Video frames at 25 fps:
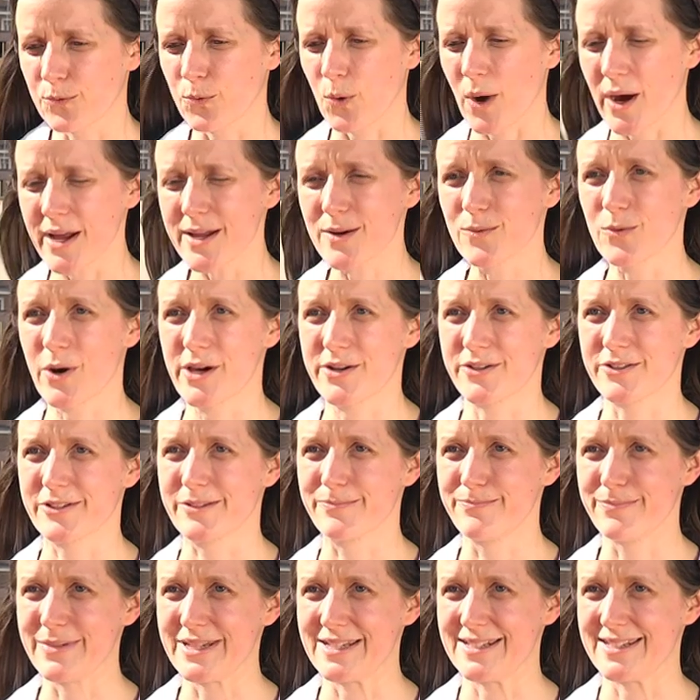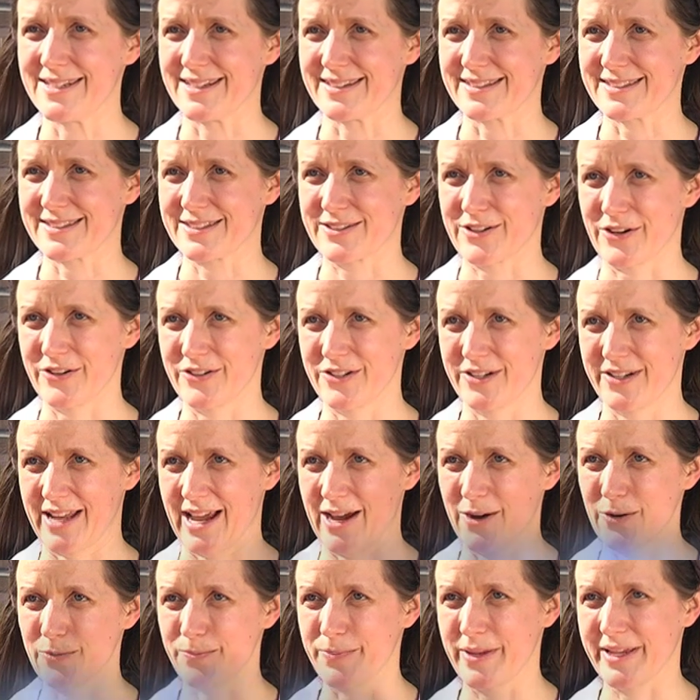Quiet Waters Media started
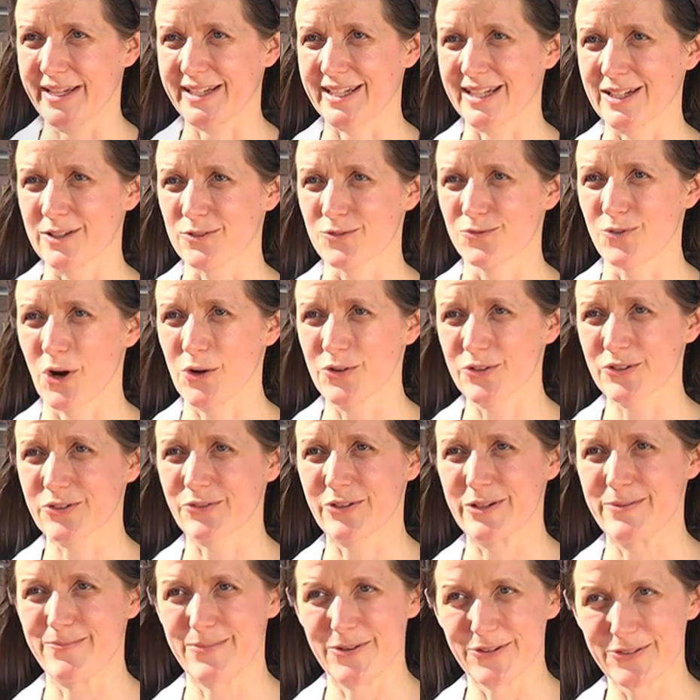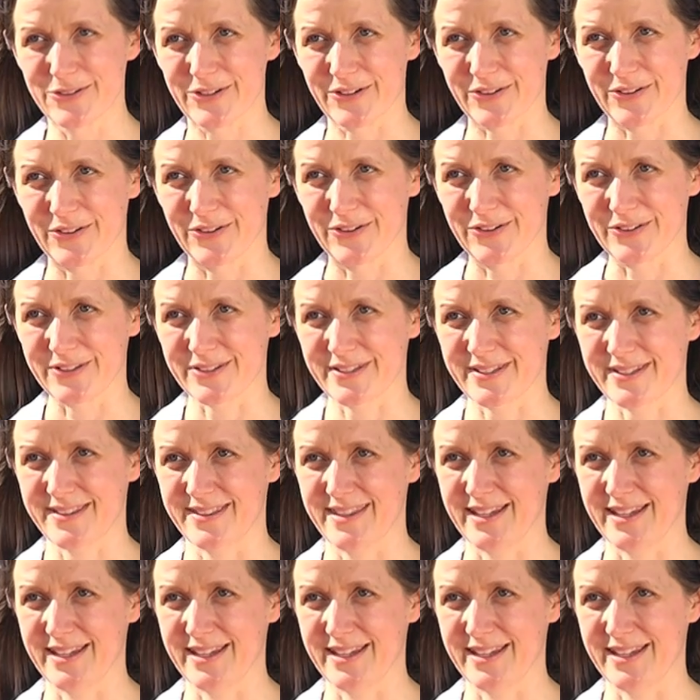out making rosary musicals.